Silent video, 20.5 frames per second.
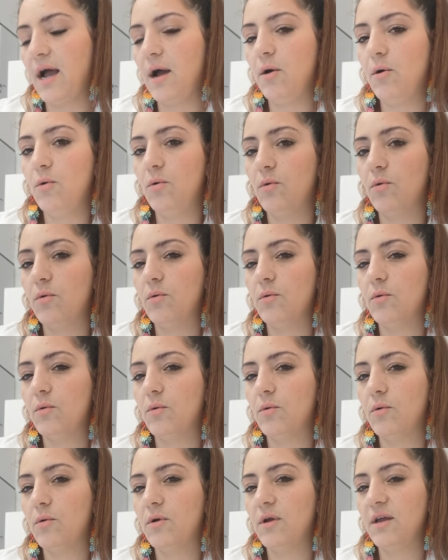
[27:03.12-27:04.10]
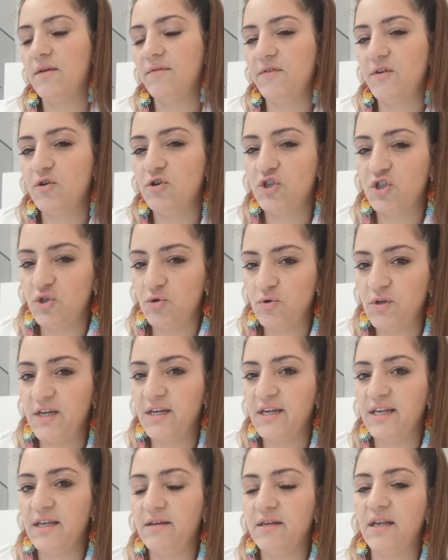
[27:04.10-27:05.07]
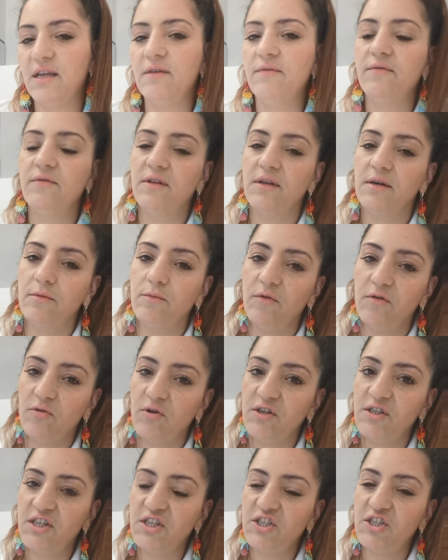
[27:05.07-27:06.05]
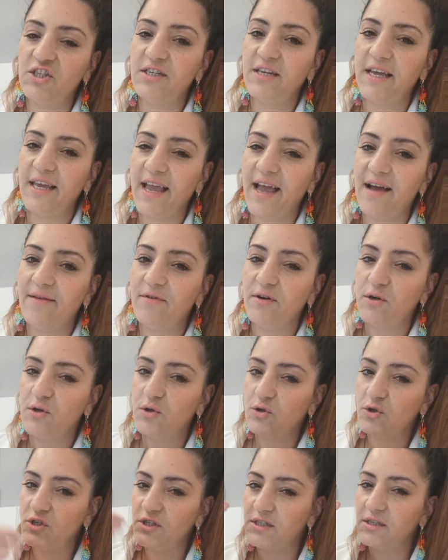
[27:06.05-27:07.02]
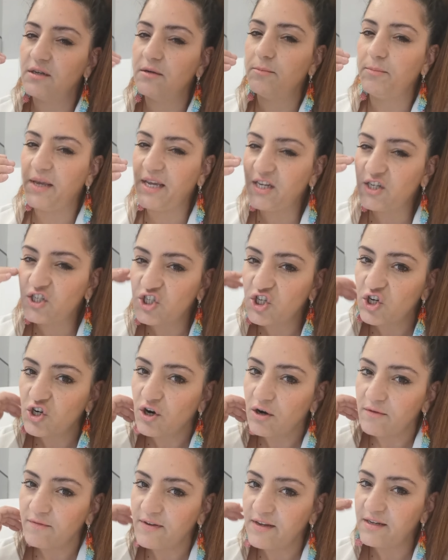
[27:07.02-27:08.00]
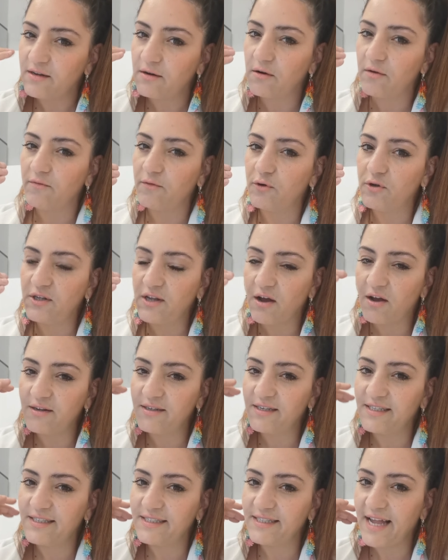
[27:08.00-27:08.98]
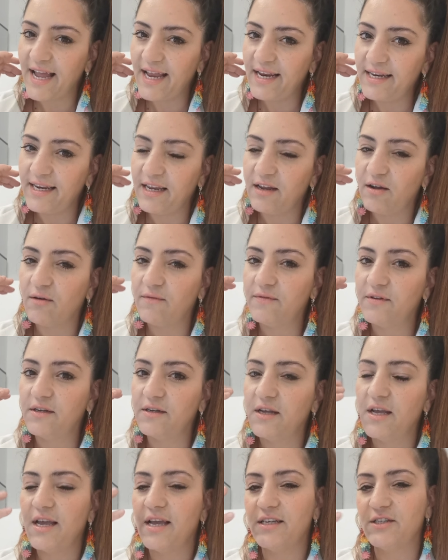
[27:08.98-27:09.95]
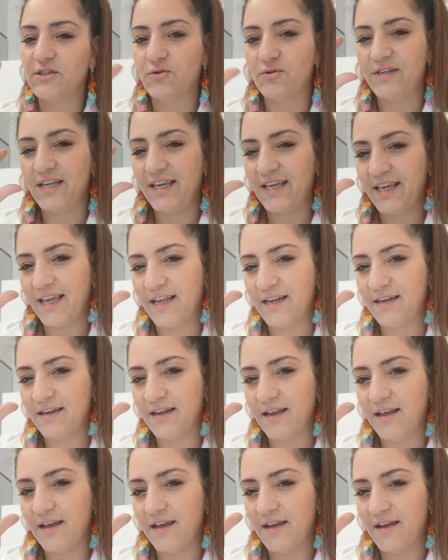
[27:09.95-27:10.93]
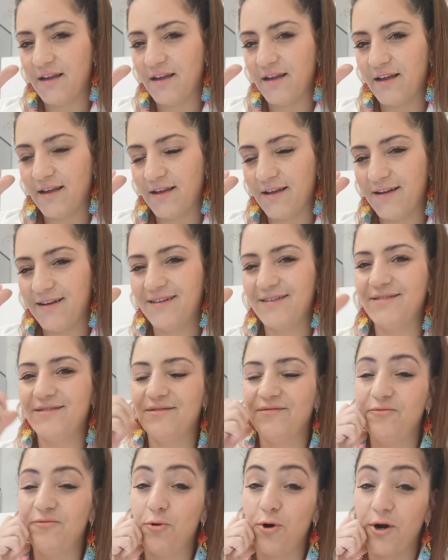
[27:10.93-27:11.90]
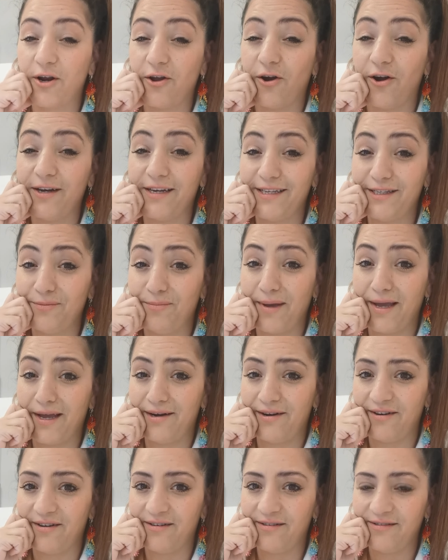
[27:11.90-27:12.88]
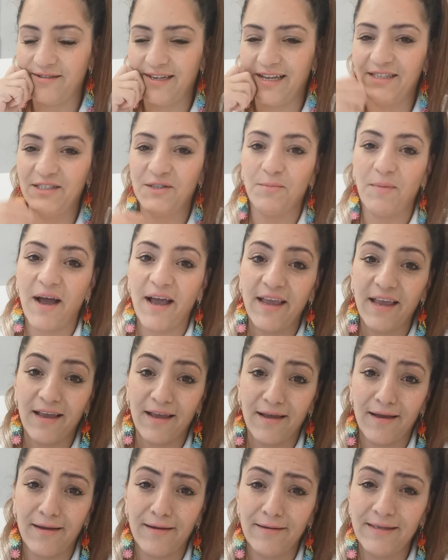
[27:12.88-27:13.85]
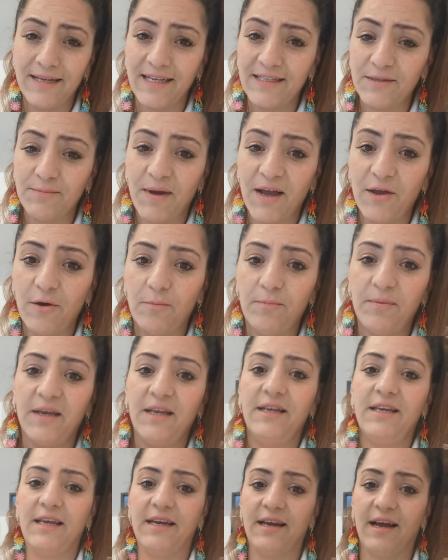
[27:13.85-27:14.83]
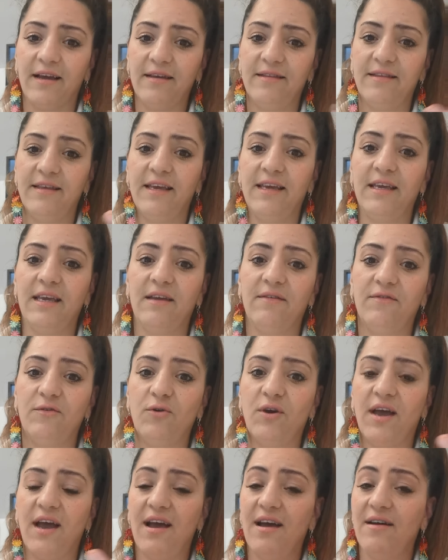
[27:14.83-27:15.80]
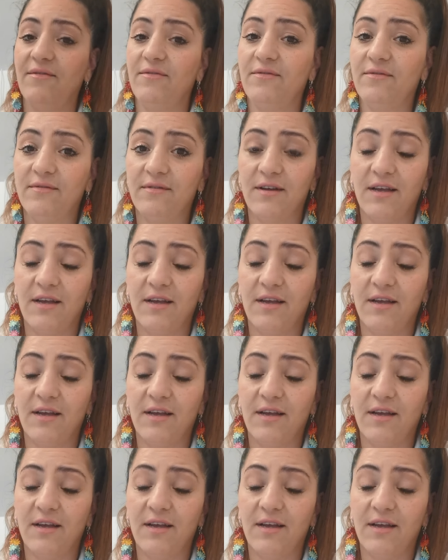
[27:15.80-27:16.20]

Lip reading: now if your student, if the vocal teacher, they have a good picture of it or a good understanding of so they can work on it better. That's my opinion. I think if you have